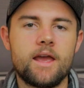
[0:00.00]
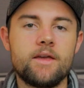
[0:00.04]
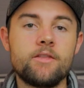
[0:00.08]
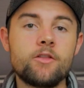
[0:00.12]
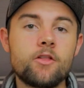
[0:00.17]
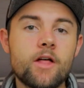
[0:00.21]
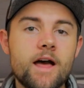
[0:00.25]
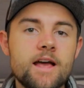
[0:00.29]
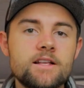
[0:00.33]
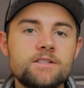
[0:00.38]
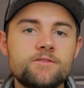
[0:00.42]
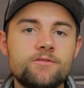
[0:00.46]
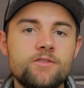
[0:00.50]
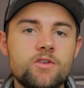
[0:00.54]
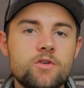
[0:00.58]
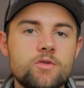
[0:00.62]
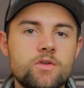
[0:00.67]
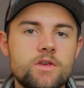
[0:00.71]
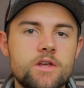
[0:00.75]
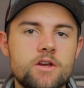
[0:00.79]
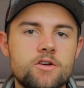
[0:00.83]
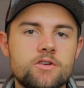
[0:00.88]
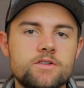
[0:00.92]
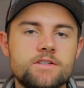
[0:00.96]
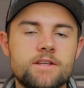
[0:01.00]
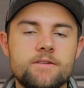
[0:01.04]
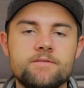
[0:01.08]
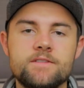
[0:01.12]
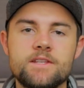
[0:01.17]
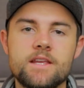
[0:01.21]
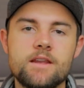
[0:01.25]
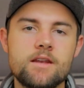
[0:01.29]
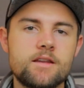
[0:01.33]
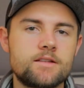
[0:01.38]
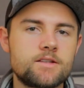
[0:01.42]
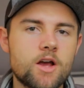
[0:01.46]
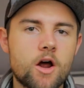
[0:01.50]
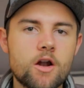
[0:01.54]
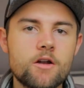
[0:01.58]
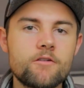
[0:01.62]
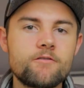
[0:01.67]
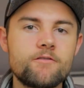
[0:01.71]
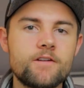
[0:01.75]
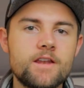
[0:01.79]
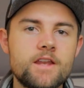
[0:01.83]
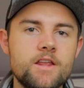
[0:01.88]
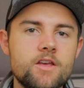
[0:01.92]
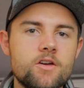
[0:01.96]
In the last few years, I've seen a ton
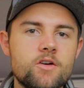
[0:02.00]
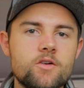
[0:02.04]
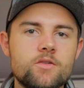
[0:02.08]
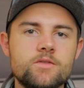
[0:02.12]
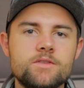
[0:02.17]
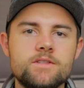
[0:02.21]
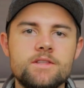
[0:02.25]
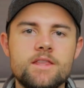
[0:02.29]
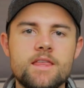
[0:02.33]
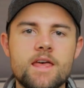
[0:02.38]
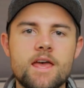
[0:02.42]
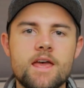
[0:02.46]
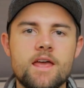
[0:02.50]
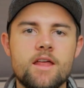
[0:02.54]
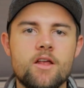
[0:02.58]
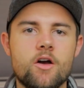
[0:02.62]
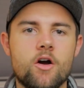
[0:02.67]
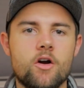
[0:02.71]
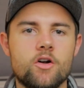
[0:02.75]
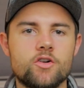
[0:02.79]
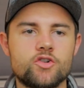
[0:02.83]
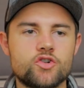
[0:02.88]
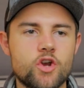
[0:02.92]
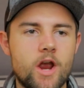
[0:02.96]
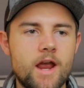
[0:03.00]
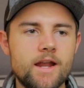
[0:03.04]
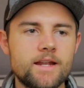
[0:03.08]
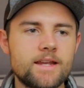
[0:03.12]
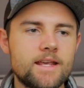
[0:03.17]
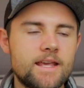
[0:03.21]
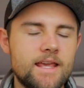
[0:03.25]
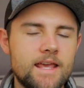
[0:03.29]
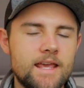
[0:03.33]
of videos that are trying to